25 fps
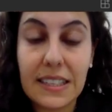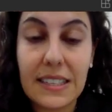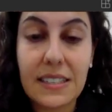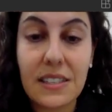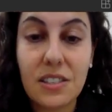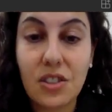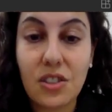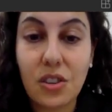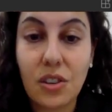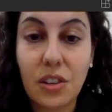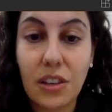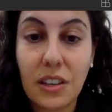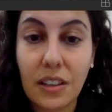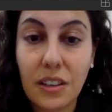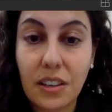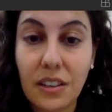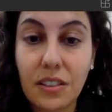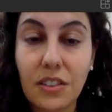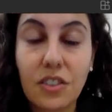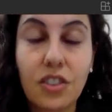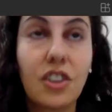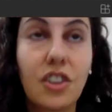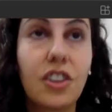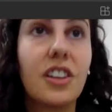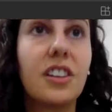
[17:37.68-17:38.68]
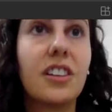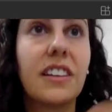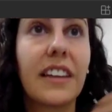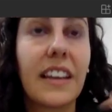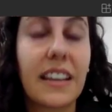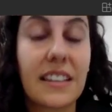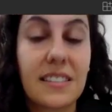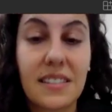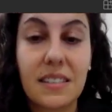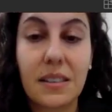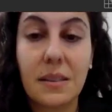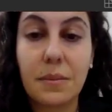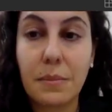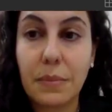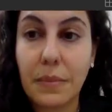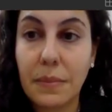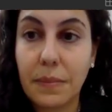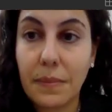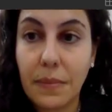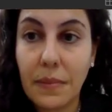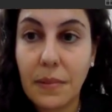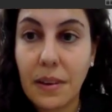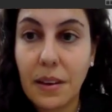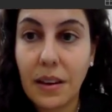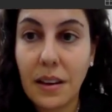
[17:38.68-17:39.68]
this so you can get
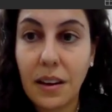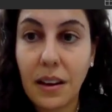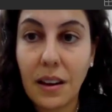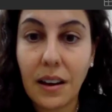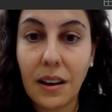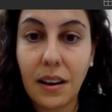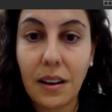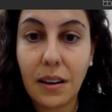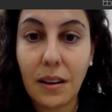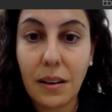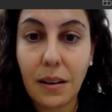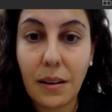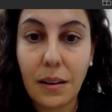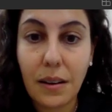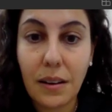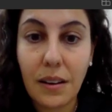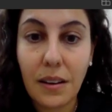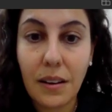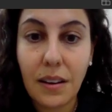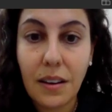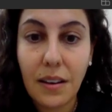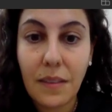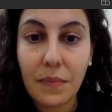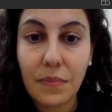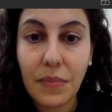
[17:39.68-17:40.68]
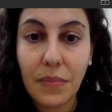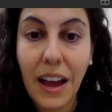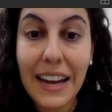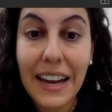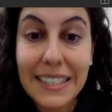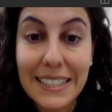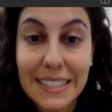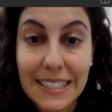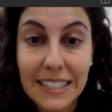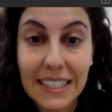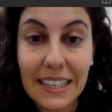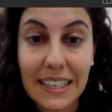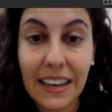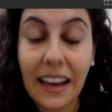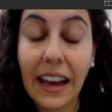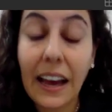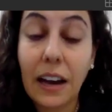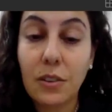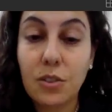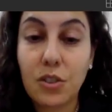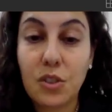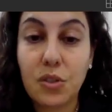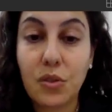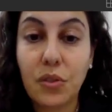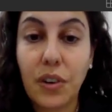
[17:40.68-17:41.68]
some idea
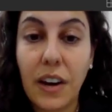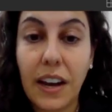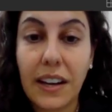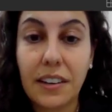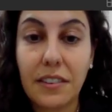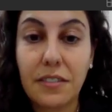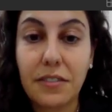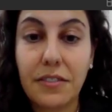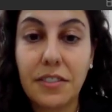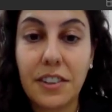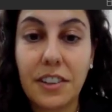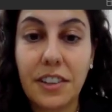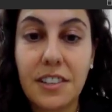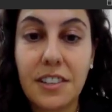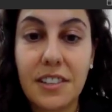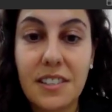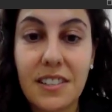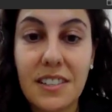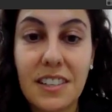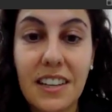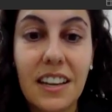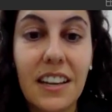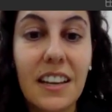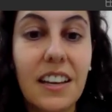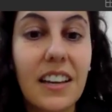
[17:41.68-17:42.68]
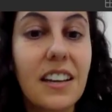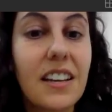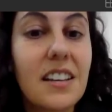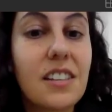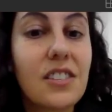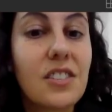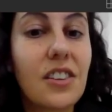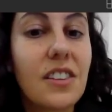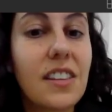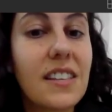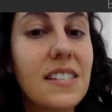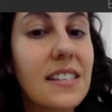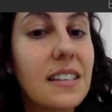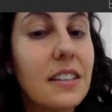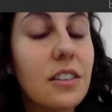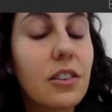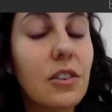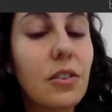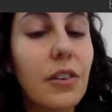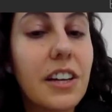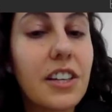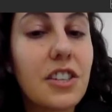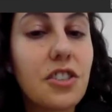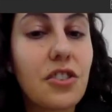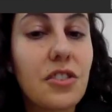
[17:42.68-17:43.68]
how to write it first. So there's a
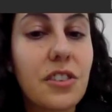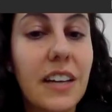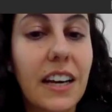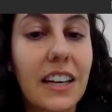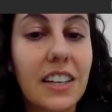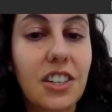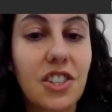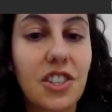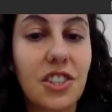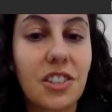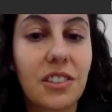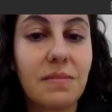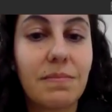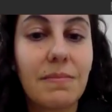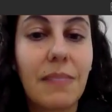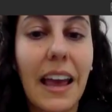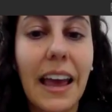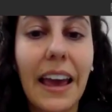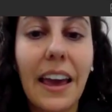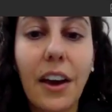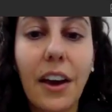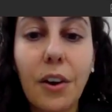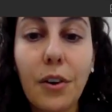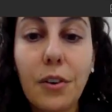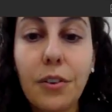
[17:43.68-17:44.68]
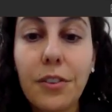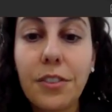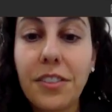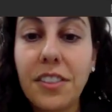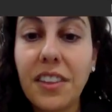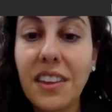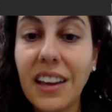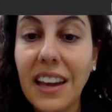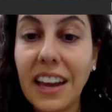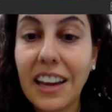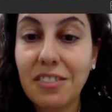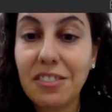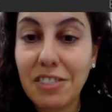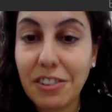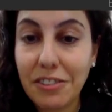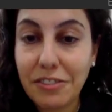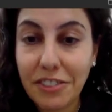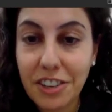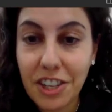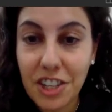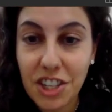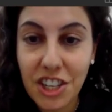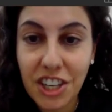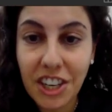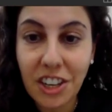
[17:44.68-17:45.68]
little introduction, a healthy and
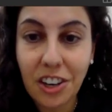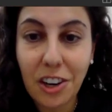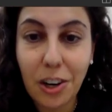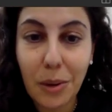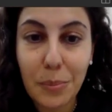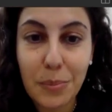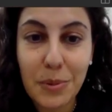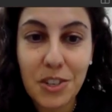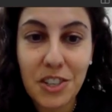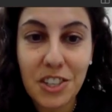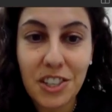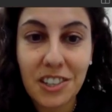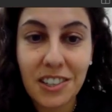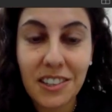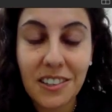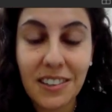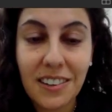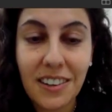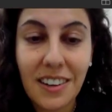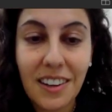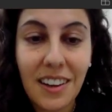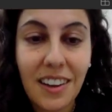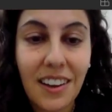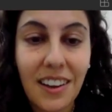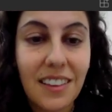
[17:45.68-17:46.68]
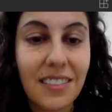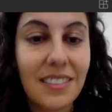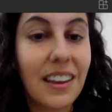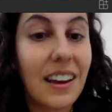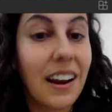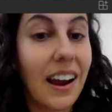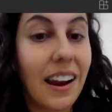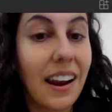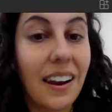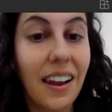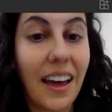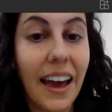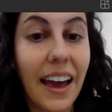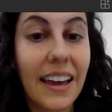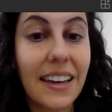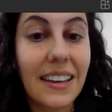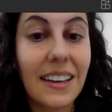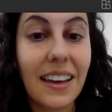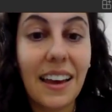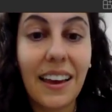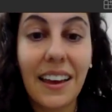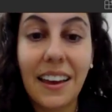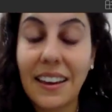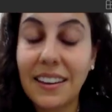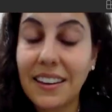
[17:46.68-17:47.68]
refreshing option that I
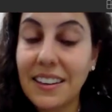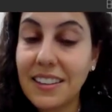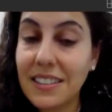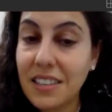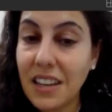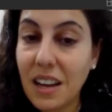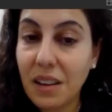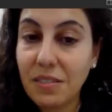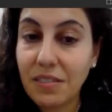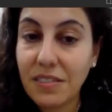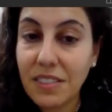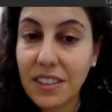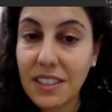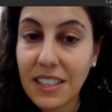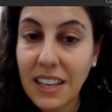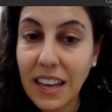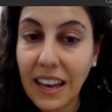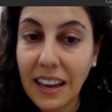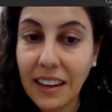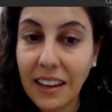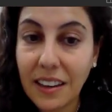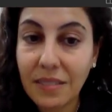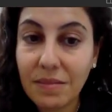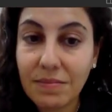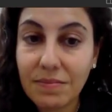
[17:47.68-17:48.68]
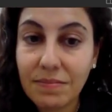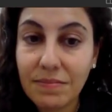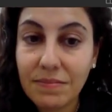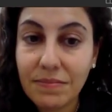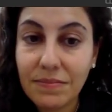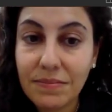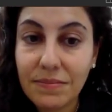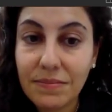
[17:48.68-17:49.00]
like at any time of the day.